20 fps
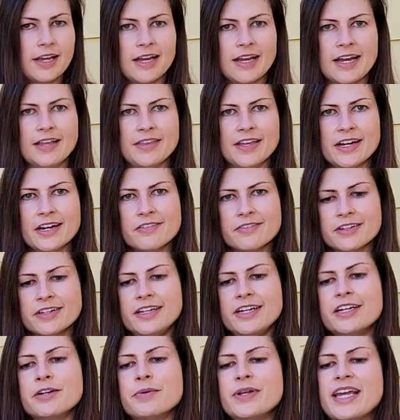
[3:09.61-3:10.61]
And then over
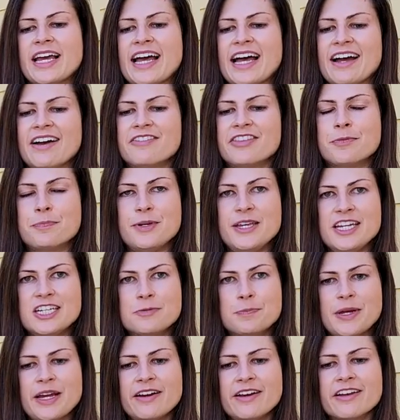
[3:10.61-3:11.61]
here we have the peach
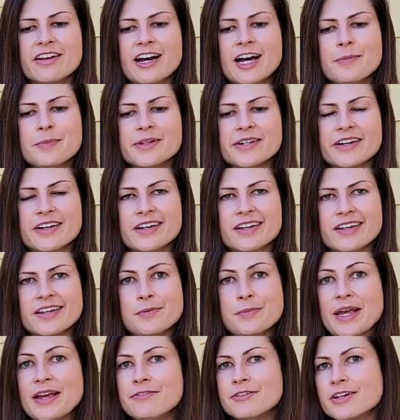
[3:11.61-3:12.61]
berry cobbler. You
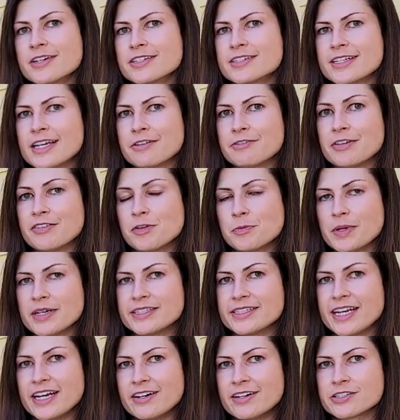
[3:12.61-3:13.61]
may have noticed that River Belle
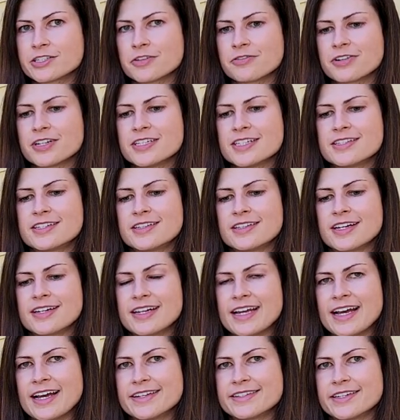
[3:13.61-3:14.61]
Terrace over in Disneyland
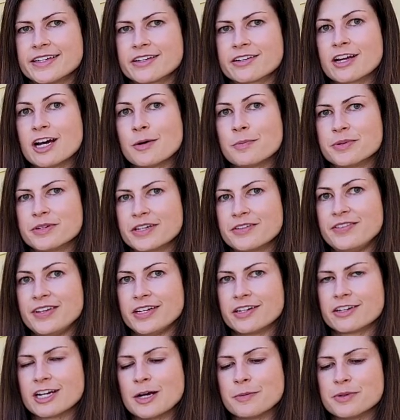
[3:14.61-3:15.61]
has a cobbler, a
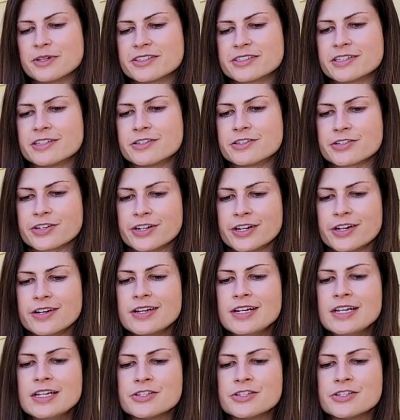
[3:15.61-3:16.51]
vegan cobbler as a dessert.